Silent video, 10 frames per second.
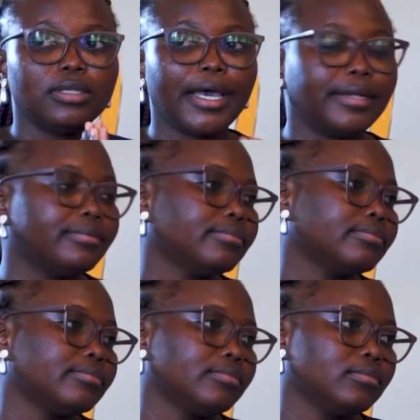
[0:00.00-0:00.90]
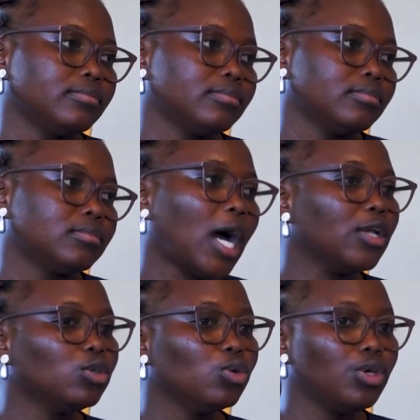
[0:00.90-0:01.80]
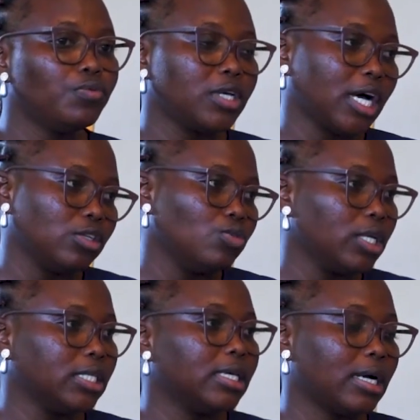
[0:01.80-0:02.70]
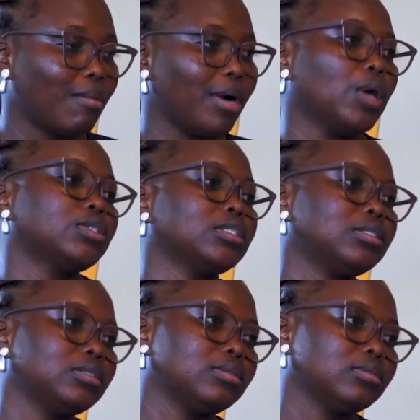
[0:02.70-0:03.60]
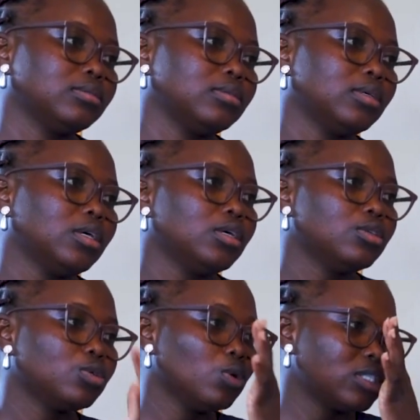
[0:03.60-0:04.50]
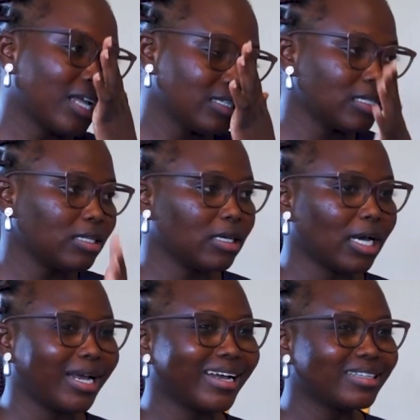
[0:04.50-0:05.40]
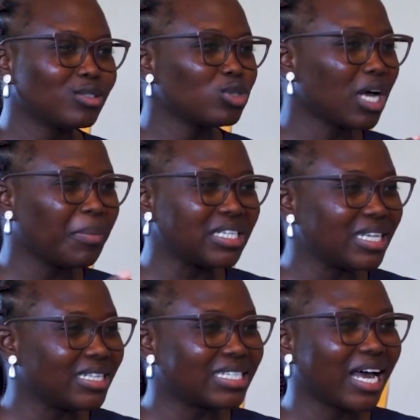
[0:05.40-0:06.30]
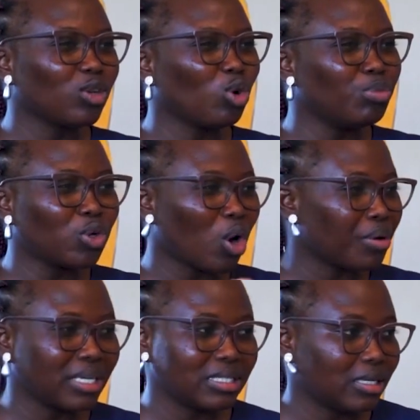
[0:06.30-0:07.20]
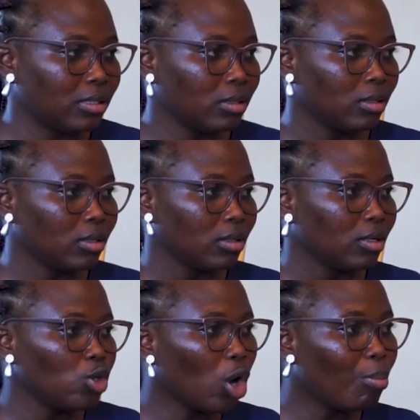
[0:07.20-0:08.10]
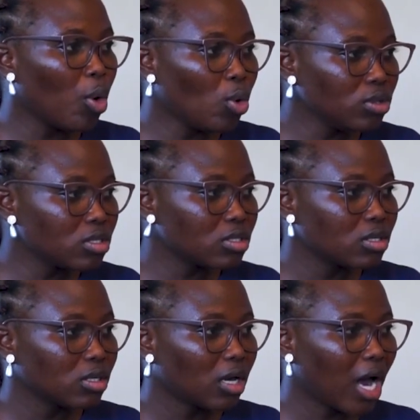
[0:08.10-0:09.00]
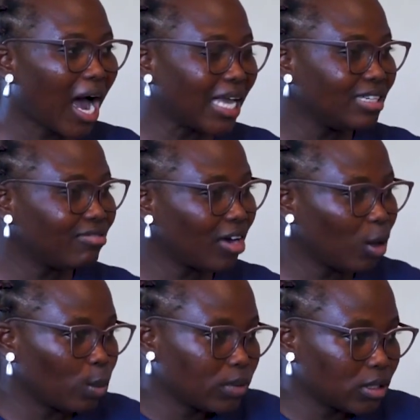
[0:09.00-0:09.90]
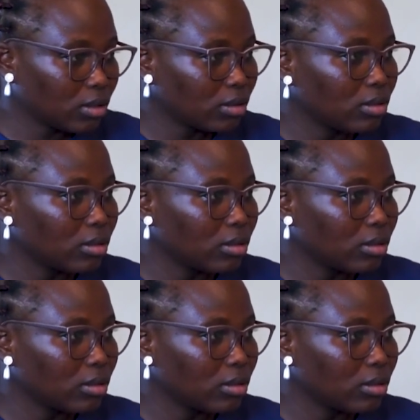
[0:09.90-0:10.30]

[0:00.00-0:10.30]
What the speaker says: then I don't know if we can do anything about it. So stunting, to some extent, cannot be corrected. Your bones are developed.